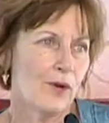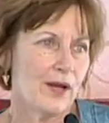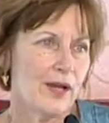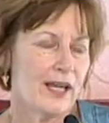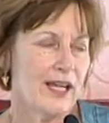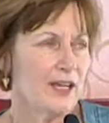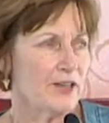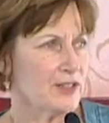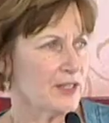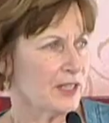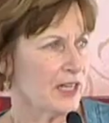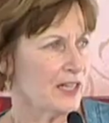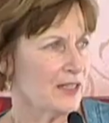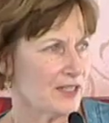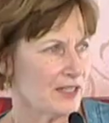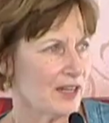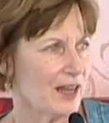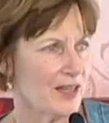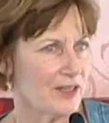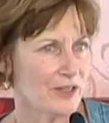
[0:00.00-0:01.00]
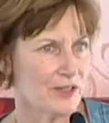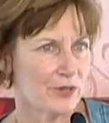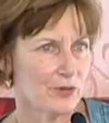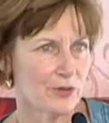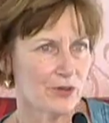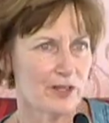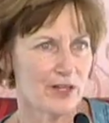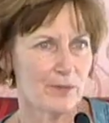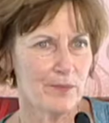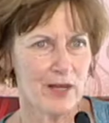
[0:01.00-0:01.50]
Here's an inside
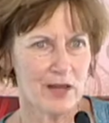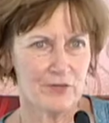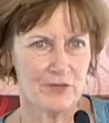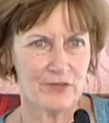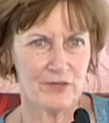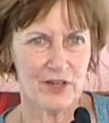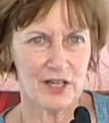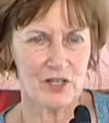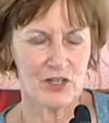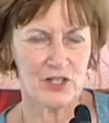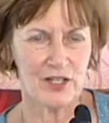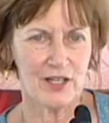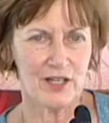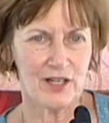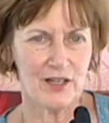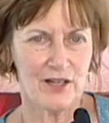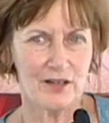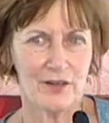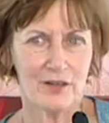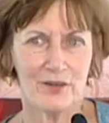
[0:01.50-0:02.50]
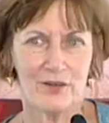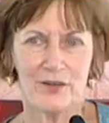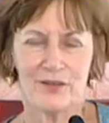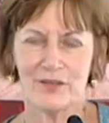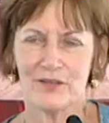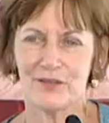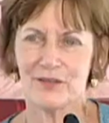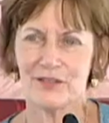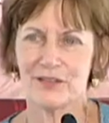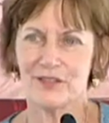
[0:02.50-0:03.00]
story about Fresh Air.
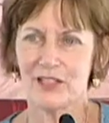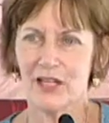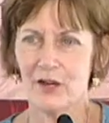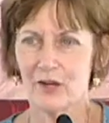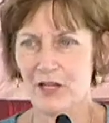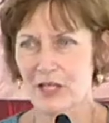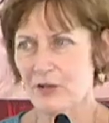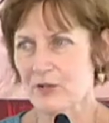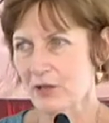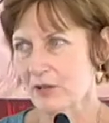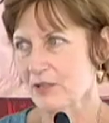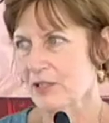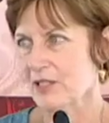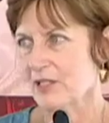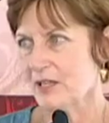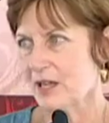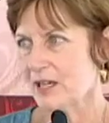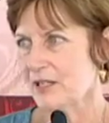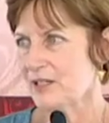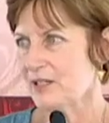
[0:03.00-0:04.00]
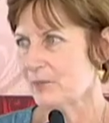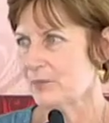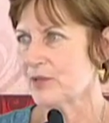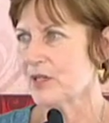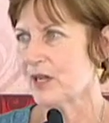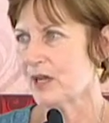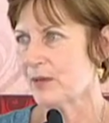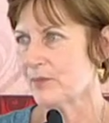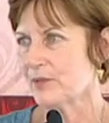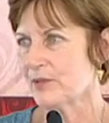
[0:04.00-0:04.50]
Terry Gross and I
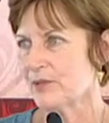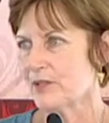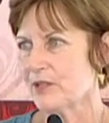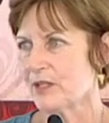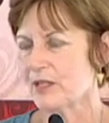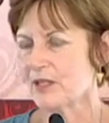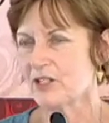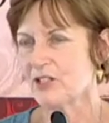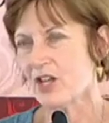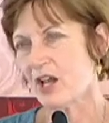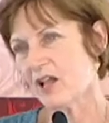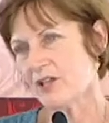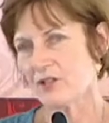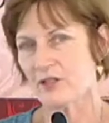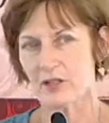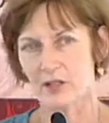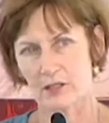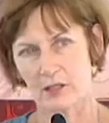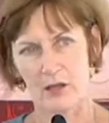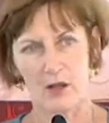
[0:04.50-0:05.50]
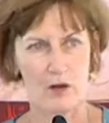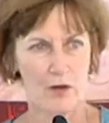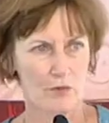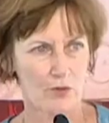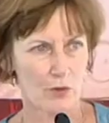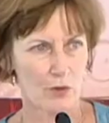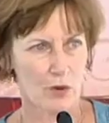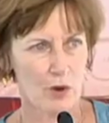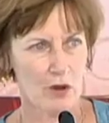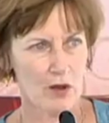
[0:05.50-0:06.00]
sometimes tussle
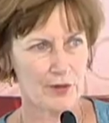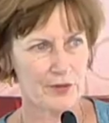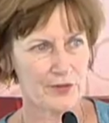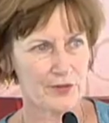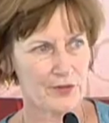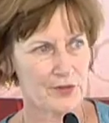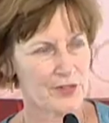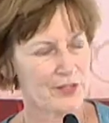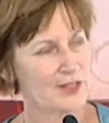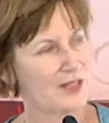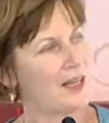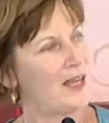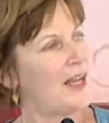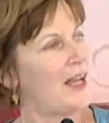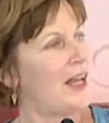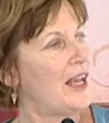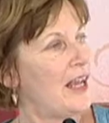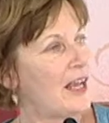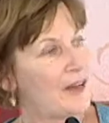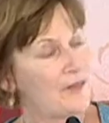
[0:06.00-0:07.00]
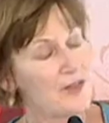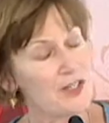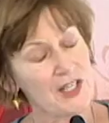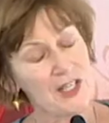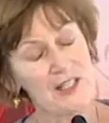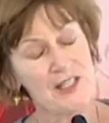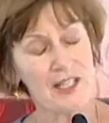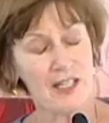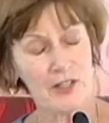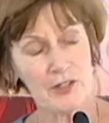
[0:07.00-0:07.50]
over authors. If
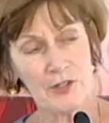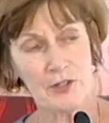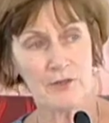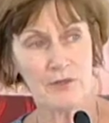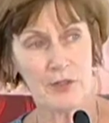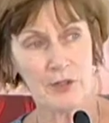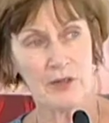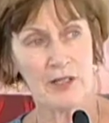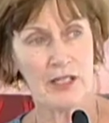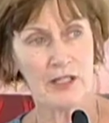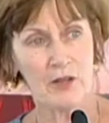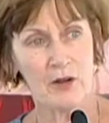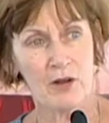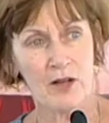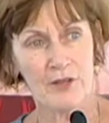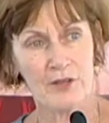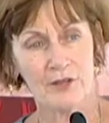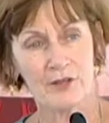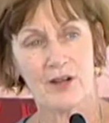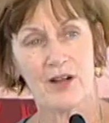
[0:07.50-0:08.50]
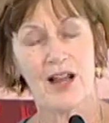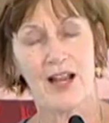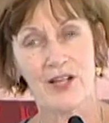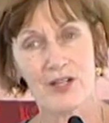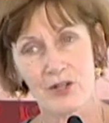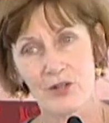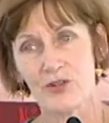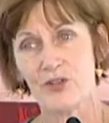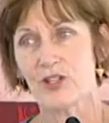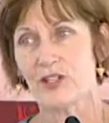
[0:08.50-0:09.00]
she's interviewing an author, I
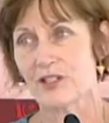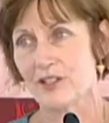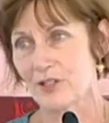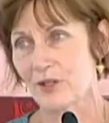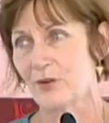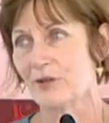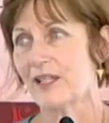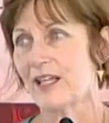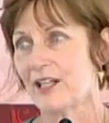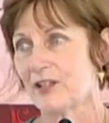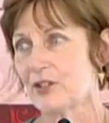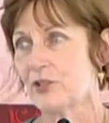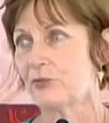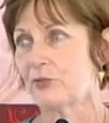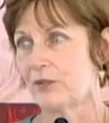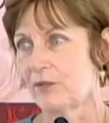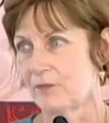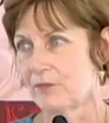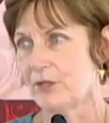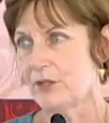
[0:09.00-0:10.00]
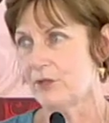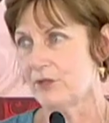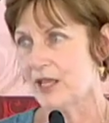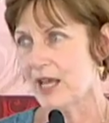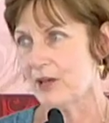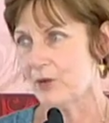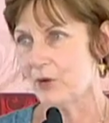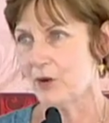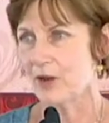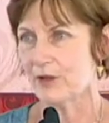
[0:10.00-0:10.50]
usually don't get to review
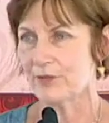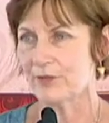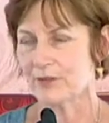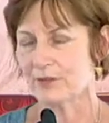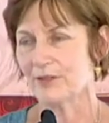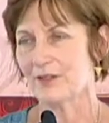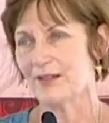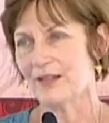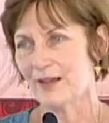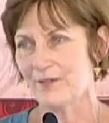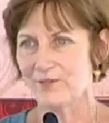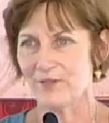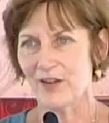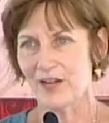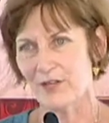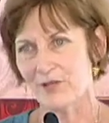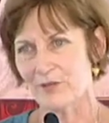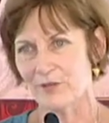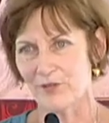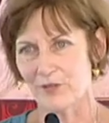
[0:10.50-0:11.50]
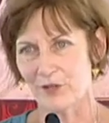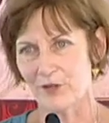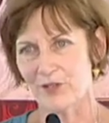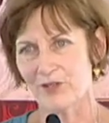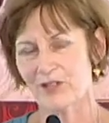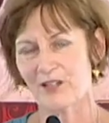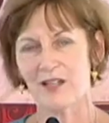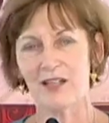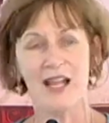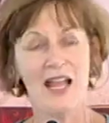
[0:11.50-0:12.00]
that author, and vice
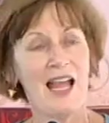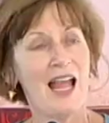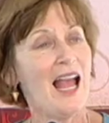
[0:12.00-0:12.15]
versa.